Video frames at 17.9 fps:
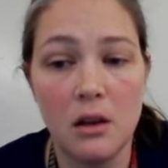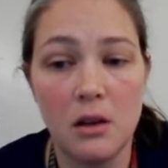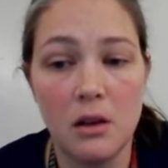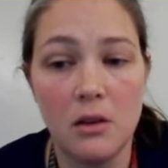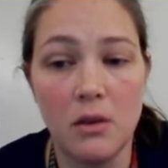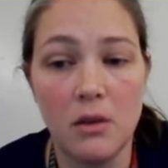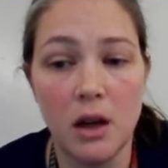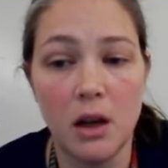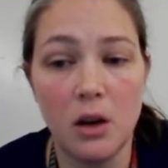
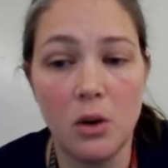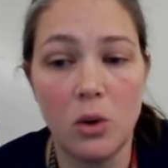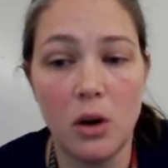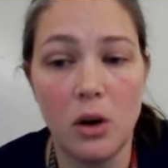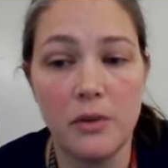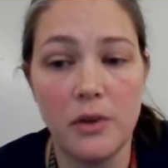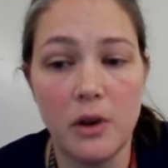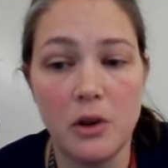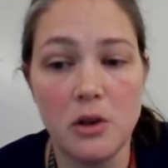right? Or
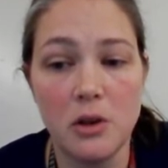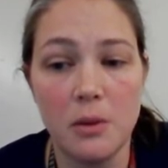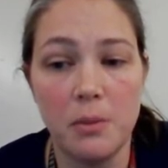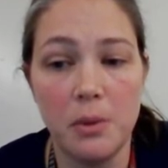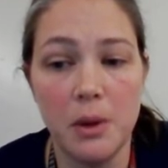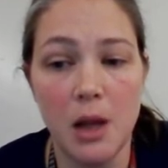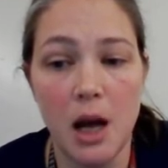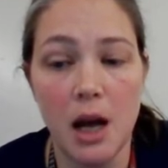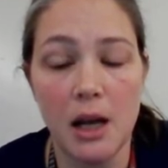if there's a
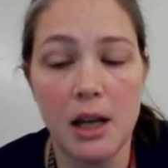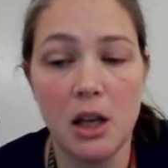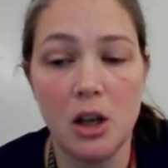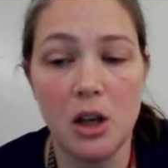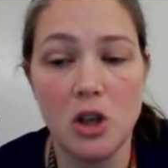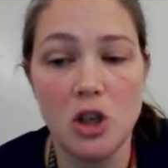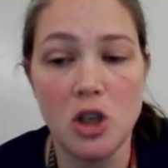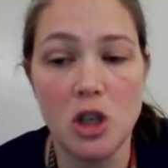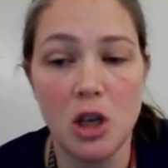
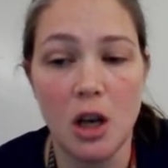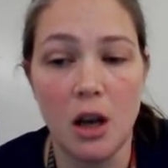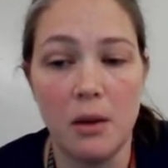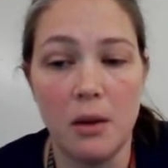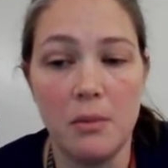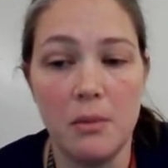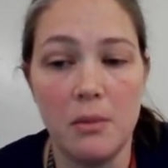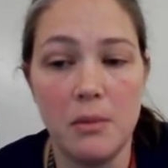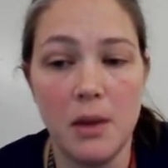blockage
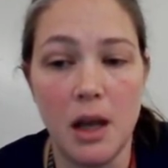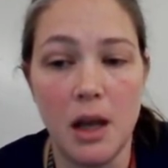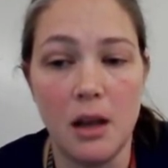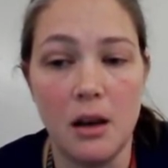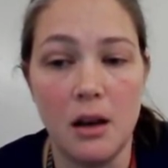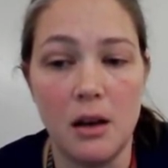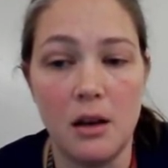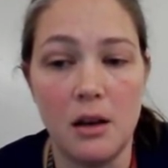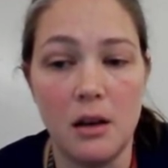
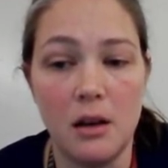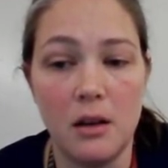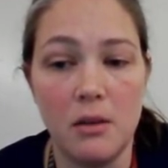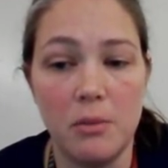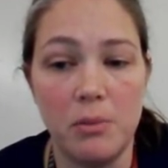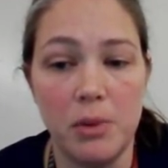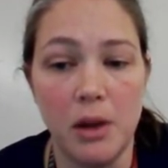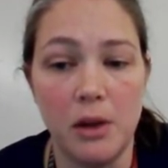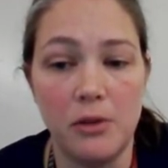in
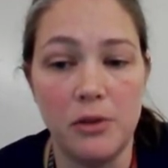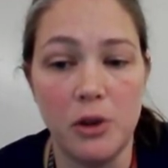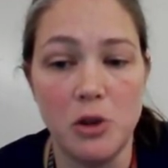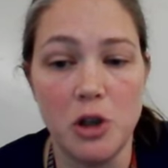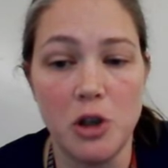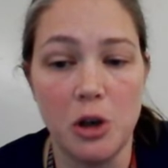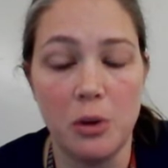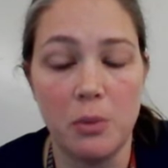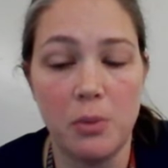blood flow
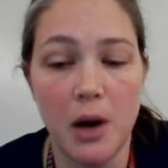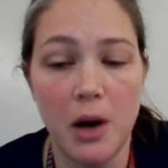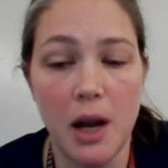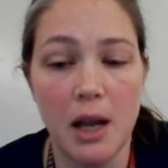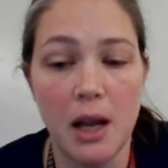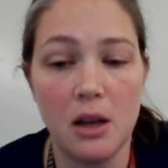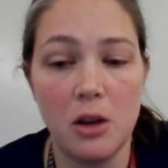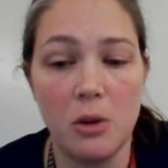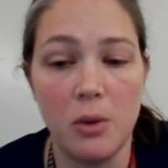to your
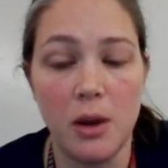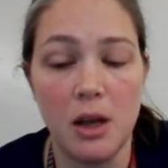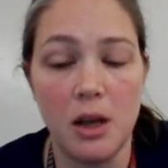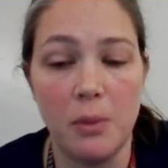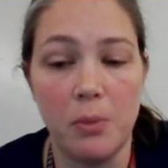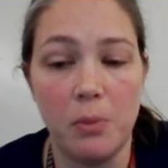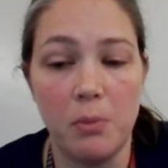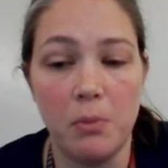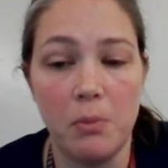brain, you
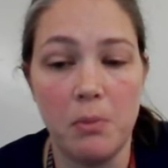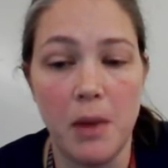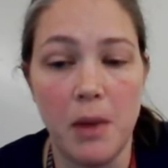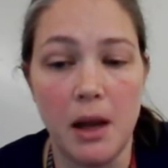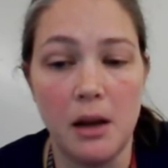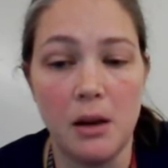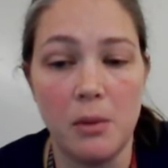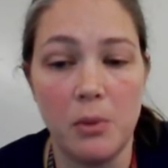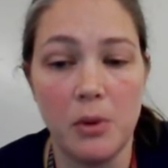may
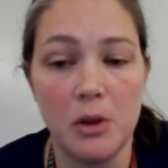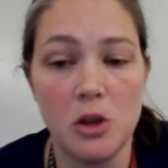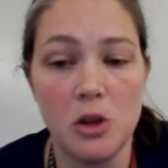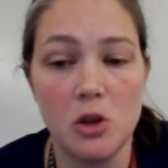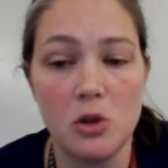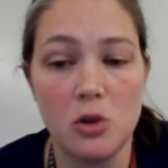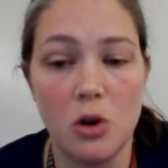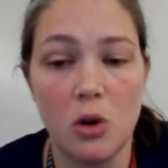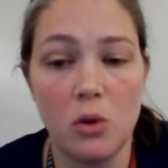end up with a
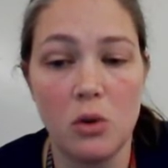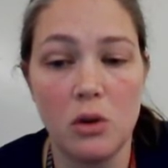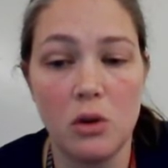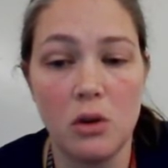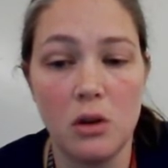stroke.